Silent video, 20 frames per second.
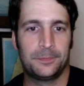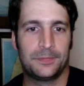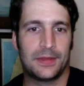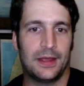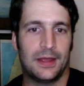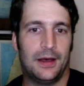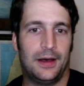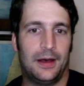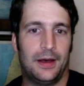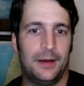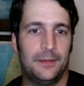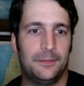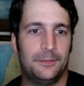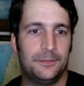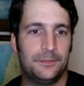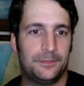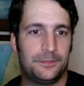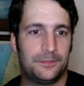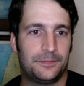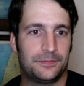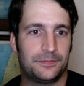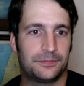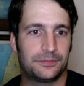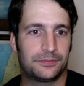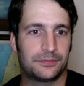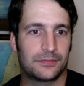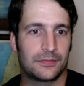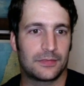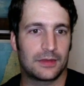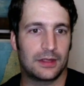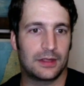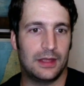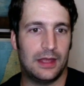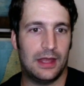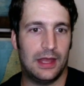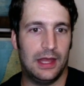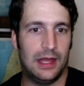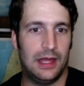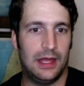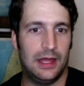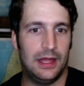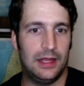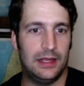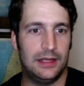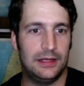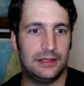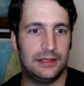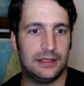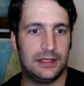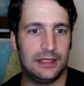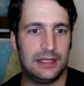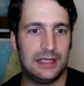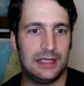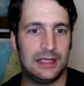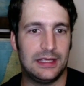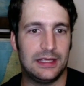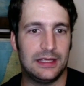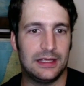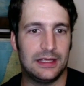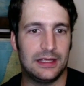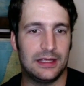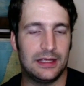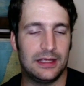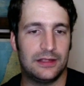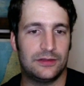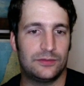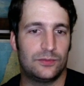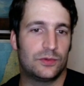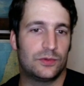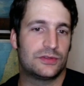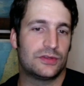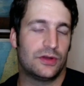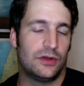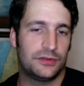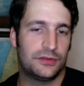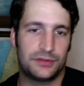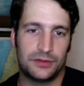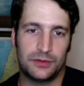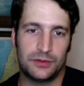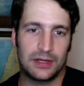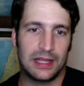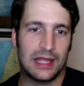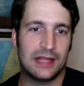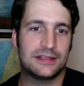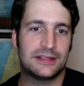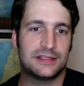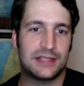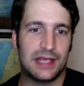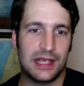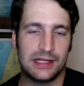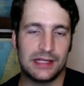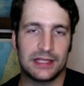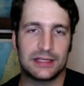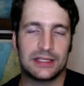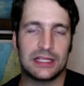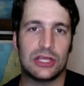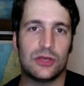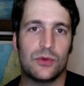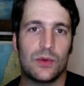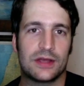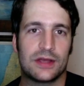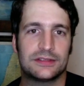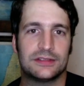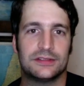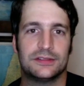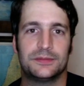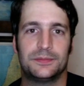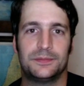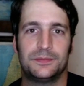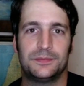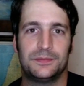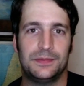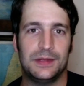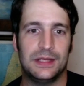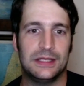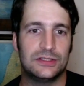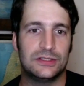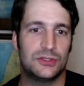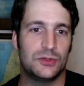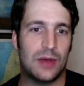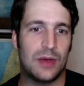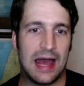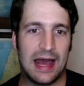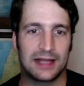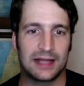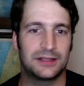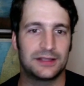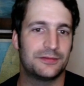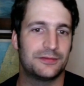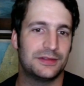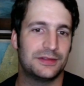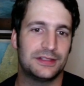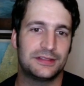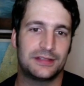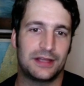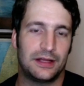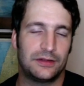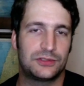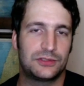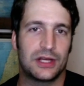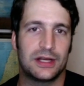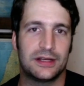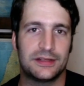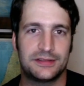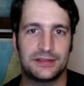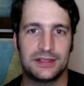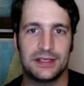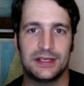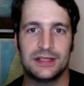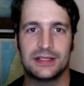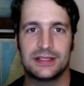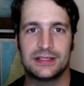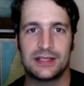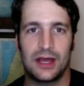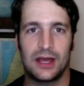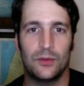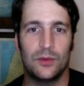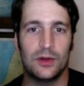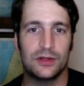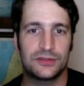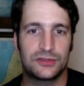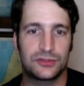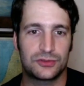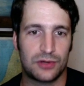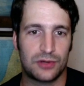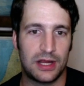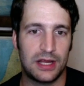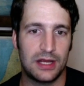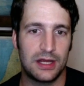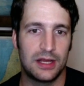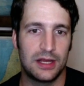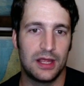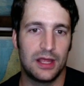And he was also, again, saying that the U.S. is being too active in the South China Sea and the Taiwan Strait,